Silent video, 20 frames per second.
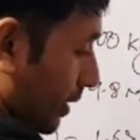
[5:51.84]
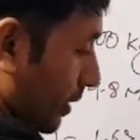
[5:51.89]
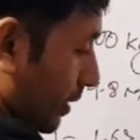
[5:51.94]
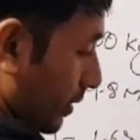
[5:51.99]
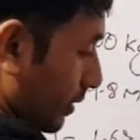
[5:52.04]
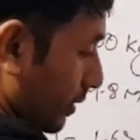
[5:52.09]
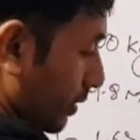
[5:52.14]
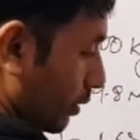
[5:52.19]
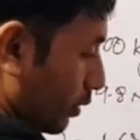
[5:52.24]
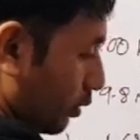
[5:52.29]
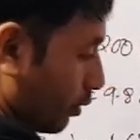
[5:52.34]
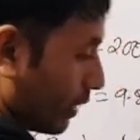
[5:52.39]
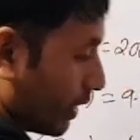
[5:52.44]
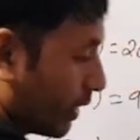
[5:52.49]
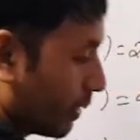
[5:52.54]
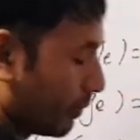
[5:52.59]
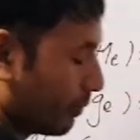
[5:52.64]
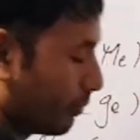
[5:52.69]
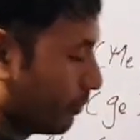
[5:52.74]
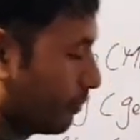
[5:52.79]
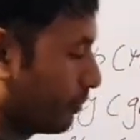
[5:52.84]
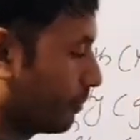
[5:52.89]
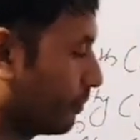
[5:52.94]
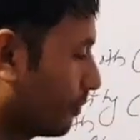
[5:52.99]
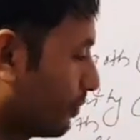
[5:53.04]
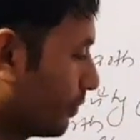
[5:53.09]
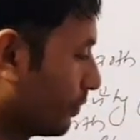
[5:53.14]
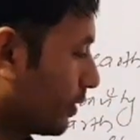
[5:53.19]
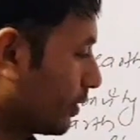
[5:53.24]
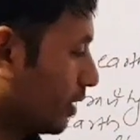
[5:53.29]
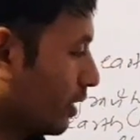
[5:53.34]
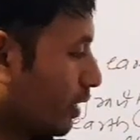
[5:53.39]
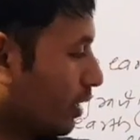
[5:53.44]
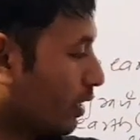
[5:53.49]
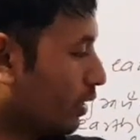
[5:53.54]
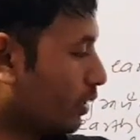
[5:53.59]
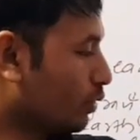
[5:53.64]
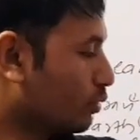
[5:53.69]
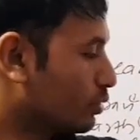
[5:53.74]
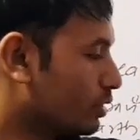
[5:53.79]
look here, you
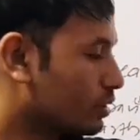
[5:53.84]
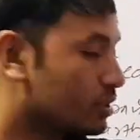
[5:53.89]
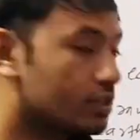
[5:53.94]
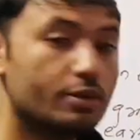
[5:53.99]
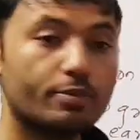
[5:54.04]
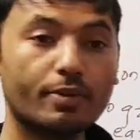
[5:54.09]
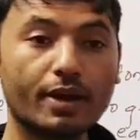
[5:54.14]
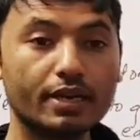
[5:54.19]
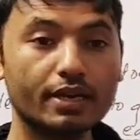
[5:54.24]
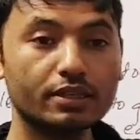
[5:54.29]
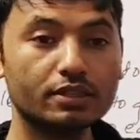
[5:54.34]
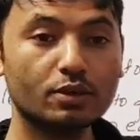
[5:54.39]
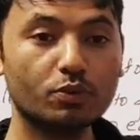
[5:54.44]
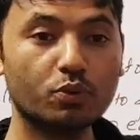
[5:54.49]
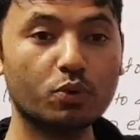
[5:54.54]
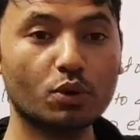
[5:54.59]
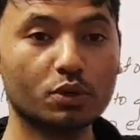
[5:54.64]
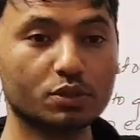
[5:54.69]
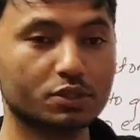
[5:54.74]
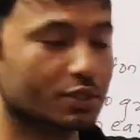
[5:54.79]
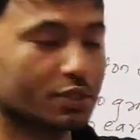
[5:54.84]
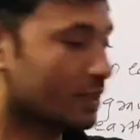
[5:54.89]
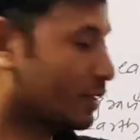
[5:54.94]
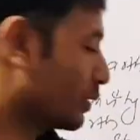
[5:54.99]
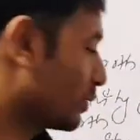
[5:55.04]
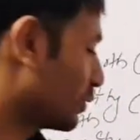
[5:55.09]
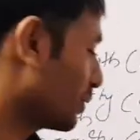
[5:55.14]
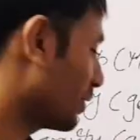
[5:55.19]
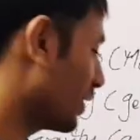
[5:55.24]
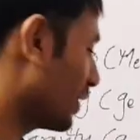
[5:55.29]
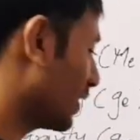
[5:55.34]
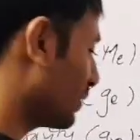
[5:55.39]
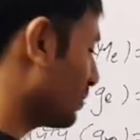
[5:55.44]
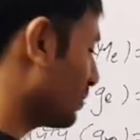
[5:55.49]
just divide the force. So it will